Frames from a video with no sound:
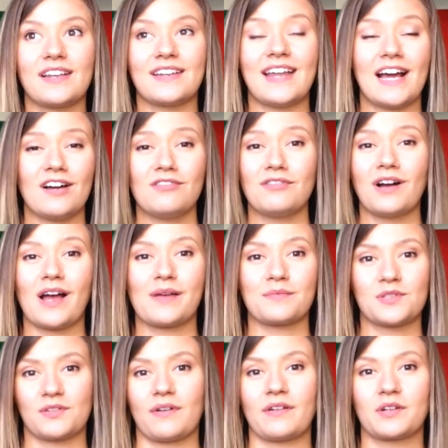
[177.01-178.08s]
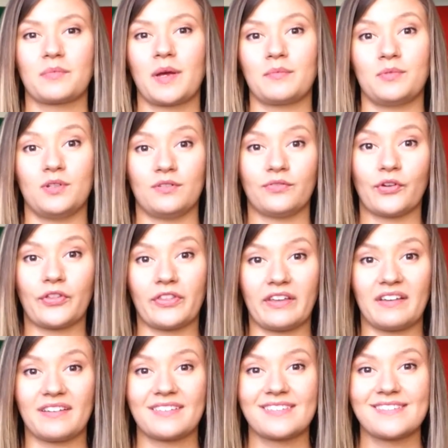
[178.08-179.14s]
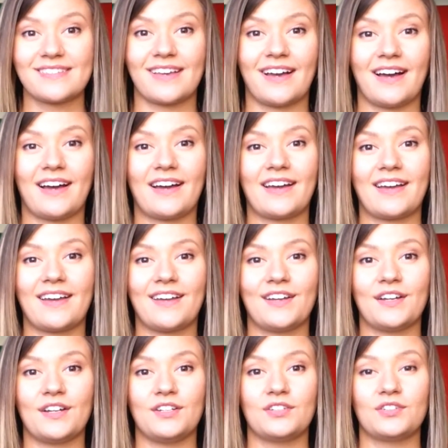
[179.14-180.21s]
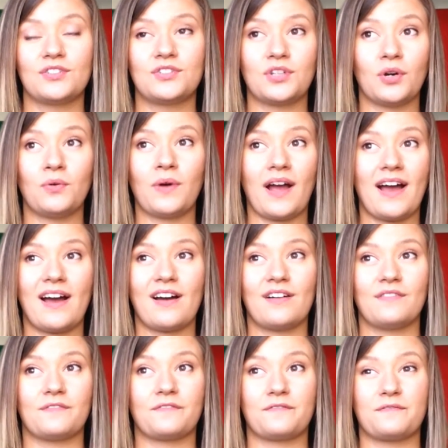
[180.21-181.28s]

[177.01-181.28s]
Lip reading: Now I'm surrounded by beautiful things. I don't have